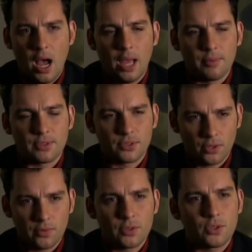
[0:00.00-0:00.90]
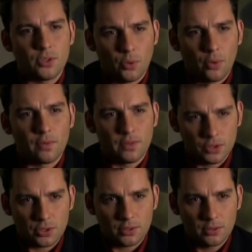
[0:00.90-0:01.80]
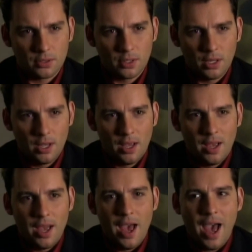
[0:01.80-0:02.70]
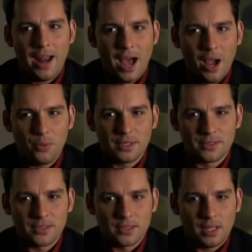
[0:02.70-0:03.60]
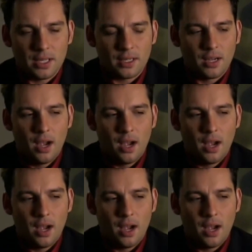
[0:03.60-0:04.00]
I am a servant to your vision. And I was like,